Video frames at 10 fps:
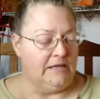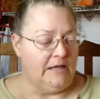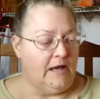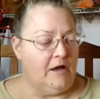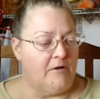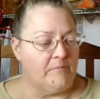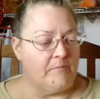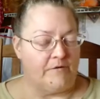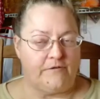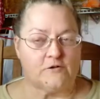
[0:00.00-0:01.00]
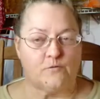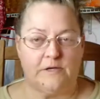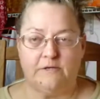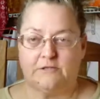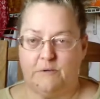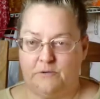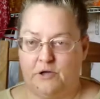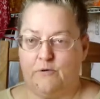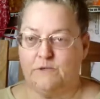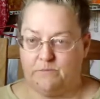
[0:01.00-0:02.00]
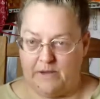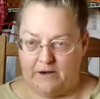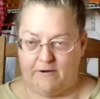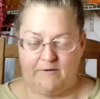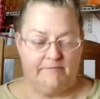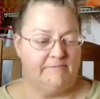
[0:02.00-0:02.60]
Our first Windows computer was better.